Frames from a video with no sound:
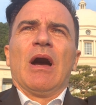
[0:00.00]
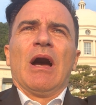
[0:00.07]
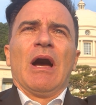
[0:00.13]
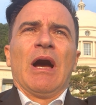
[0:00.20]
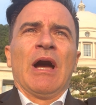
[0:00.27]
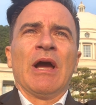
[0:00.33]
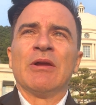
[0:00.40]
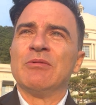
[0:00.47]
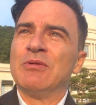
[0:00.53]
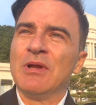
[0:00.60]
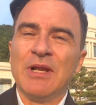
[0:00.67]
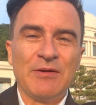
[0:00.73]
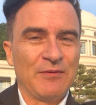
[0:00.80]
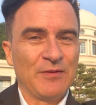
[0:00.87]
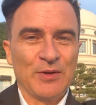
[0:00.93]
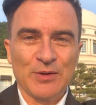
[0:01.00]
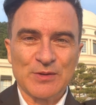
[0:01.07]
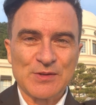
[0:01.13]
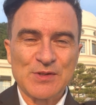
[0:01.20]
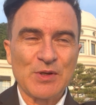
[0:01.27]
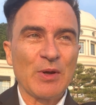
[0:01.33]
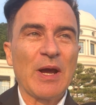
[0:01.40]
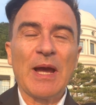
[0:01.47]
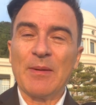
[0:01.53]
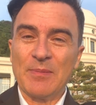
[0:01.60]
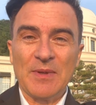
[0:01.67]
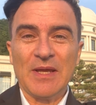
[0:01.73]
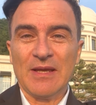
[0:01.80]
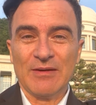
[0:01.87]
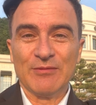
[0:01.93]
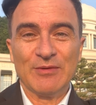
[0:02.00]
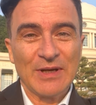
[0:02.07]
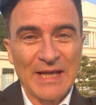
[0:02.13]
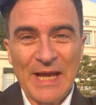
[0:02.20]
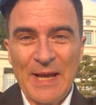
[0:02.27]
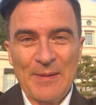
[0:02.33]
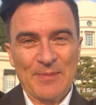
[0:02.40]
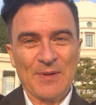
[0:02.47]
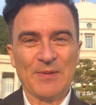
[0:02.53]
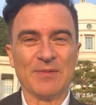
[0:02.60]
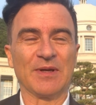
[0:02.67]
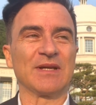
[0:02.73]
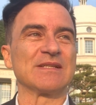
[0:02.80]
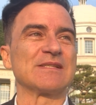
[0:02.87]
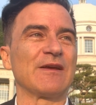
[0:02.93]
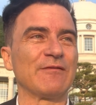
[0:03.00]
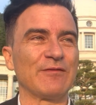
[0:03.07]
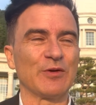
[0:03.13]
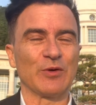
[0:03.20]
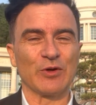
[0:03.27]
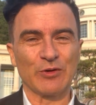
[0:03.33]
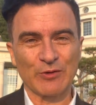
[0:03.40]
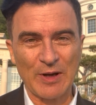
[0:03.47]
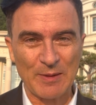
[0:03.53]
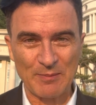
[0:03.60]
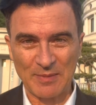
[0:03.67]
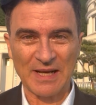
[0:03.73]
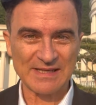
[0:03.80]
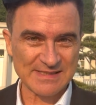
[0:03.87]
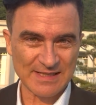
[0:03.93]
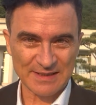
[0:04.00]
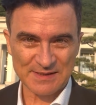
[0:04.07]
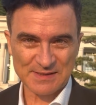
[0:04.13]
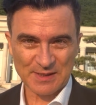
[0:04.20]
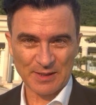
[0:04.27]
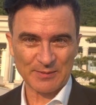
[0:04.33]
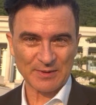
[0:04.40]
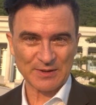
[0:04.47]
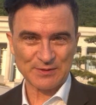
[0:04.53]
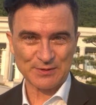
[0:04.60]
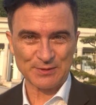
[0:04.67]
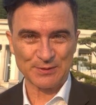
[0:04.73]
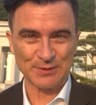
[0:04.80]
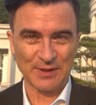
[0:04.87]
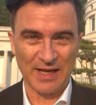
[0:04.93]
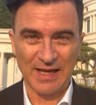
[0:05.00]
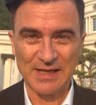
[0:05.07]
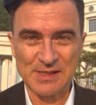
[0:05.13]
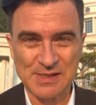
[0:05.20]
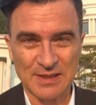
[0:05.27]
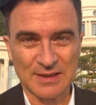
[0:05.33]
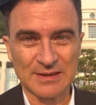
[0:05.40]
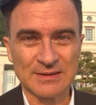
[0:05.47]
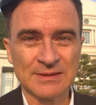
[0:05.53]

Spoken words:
I really feel so happy, really happy, because I feel great blessing is coming to Asia.